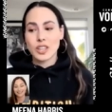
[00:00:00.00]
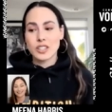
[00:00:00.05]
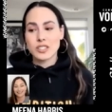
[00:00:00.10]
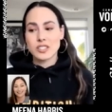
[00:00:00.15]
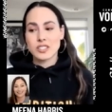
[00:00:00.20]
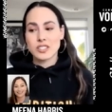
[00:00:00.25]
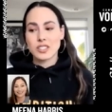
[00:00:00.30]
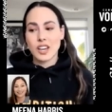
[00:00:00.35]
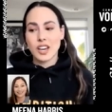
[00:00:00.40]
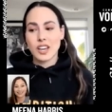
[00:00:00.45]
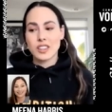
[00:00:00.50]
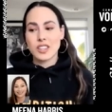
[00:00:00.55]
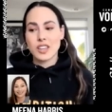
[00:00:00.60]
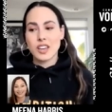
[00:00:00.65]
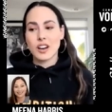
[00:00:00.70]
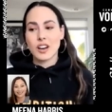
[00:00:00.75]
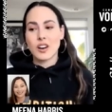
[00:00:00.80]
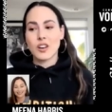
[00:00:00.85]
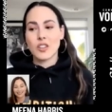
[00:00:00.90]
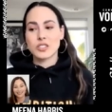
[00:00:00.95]
It's, I
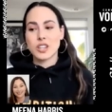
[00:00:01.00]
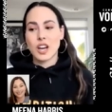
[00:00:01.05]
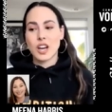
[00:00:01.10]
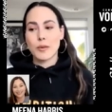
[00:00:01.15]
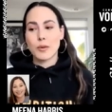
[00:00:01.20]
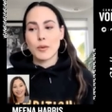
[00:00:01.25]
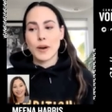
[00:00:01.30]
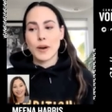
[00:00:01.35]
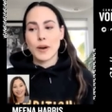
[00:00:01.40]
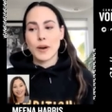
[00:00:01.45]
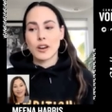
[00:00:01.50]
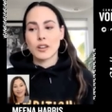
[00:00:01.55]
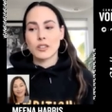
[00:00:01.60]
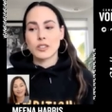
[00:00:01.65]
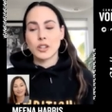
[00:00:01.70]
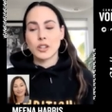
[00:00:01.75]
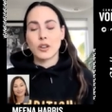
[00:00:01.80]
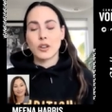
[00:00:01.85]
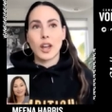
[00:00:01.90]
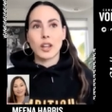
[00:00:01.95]
think all the time
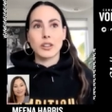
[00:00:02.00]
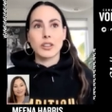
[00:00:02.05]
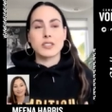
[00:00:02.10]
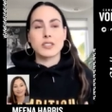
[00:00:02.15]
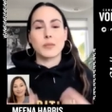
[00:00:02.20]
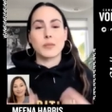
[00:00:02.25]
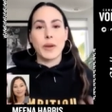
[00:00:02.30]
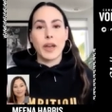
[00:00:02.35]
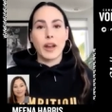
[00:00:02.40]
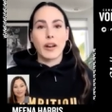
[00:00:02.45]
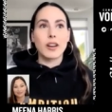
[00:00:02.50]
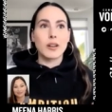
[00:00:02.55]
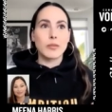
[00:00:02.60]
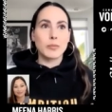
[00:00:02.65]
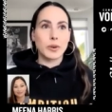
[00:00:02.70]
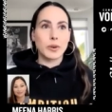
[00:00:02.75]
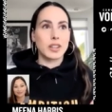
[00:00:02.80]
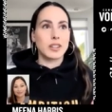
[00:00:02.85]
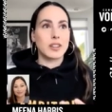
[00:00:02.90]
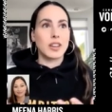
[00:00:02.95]
about, you know, not only as a parent,
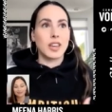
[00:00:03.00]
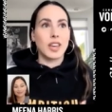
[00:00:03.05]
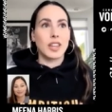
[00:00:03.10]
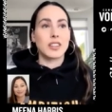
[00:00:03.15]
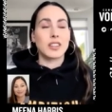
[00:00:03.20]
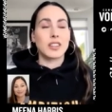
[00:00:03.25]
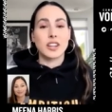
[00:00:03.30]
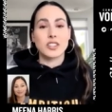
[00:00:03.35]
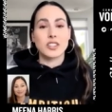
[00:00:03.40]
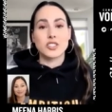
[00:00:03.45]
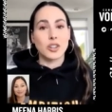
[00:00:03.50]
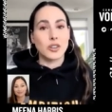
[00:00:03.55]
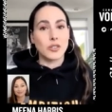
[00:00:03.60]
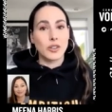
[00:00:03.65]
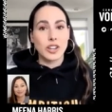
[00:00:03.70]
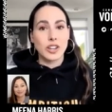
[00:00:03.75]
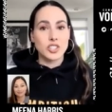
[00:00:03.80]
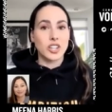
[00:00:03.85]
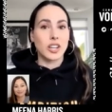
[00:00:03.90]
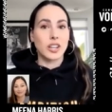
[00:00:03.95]
but again, the next
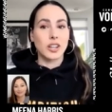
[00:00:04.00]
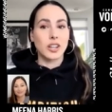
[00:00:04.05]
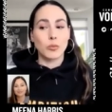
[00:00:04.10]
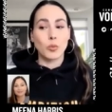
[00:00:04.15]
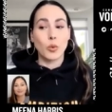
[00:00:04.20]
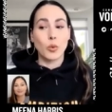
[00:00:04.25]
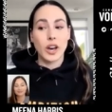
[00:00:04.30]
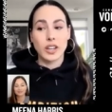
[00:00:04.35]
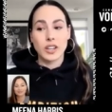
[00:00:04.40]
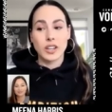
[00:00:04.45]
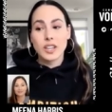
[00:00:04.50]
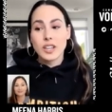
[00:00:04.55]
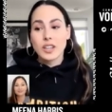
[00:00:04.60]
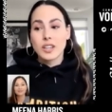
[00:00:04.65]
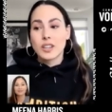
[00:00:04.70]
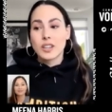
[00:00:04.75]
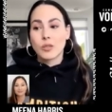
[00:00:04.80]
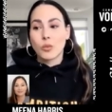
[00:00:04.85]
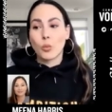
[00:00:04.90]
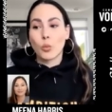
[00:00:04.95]
generation and what
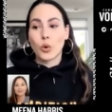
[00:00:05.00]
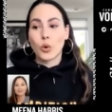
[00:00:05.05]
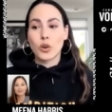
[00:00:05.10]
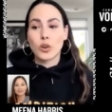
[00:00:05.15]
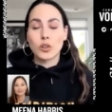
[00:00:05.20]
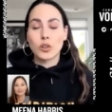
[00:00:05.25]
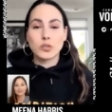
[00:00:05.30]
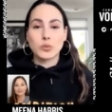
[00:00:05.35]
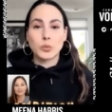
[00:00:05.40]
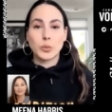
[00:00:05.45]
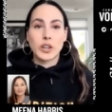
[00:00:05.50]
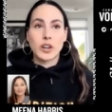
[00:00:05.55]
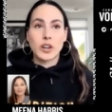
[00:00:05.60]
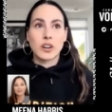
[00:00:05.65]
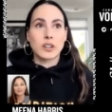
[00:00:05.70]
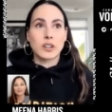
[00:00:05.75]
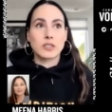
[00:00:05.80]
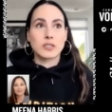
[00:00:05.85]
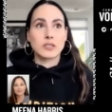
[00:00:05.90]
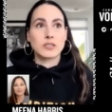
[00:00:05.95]
world we
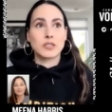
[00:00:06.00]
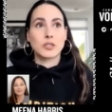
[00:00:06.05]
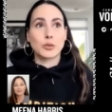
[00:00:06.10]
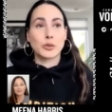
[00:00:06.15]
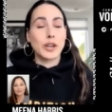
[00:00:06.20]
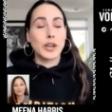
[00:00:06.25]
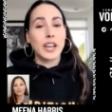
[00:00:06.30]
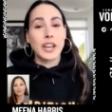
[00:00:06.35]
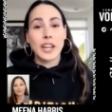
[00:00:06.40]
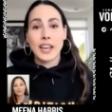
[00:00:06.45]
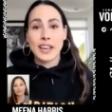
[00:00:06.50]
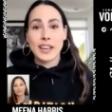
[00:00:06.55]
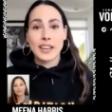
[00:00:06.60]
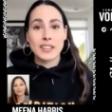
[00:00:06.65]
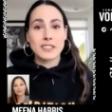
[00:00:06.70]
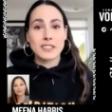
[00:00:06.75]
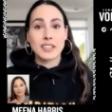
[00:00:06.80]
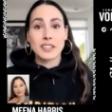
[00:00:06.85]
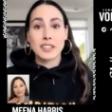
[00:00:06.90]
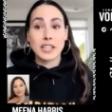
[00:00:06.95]
are
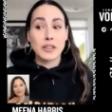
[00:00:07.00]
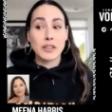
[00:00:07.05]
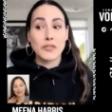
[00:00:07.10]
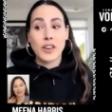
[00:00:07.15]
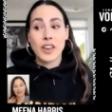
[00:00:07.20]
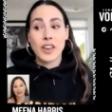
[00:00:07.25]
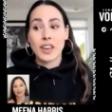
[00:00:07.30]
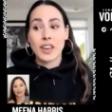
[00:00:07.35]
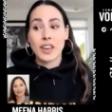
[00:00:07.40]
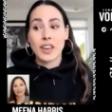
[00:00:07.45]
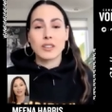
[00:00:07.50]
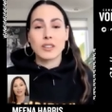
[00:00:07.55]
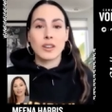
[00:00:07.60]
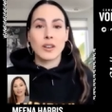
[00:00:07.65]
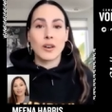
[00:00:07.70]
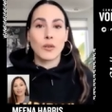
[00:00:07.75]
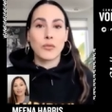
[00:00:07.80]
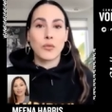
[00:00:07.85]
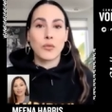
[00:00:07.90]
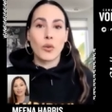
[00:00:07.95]
creating and leaving, you
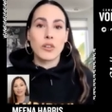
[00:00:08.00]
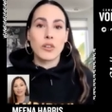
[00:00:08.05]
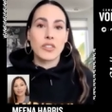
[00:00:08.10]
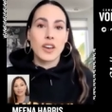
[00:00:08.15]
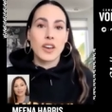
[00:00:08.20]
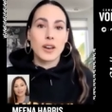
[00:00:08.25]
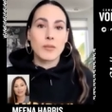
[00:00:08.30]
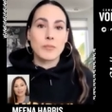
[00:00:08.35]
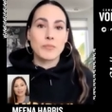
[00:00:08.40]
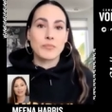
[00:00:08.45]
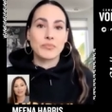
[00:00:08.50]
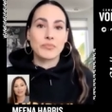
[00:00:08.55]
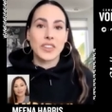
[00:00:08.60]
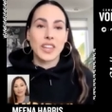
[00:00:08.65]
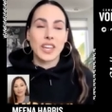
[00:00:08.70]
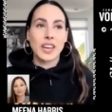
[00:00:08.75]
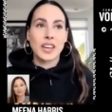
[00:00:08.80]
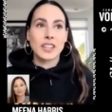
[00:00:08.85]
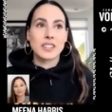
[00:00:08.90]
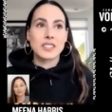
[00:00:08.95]
know, for them,
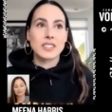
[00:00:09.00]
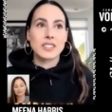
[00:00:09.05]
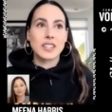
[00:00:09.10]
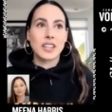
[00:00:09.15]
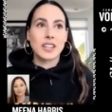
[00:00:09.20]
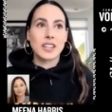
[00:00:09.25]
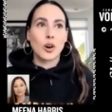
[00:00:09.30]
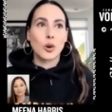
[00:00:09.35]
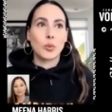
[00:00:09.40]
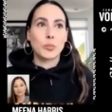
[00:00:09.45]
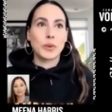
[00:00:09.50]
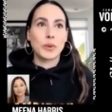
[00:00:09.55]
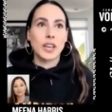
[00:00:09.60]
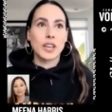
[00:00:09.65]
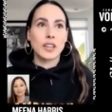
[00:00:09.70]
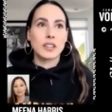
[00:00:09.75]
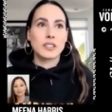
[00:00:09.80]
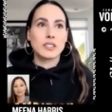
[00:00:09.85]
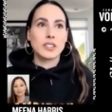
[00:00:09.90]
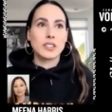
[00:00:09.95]
and, and
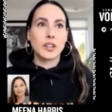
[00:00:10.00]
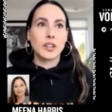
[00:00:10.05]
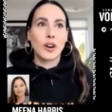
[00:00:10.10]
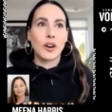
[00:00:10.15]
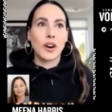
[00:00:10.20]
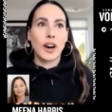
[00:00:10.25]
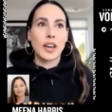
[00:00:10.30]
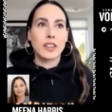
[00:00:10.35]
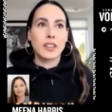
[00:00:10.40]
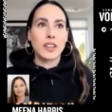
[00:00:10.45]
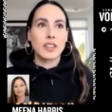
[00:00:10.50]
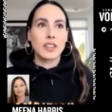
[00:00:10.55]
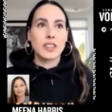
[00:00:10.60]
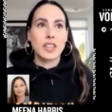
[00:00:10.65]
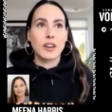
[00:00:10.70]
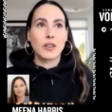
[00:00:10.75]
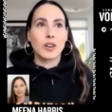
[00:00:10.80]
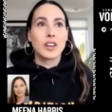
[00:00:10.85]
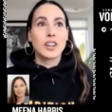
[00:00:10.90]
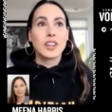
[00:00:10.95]
hoping, you know, I, I think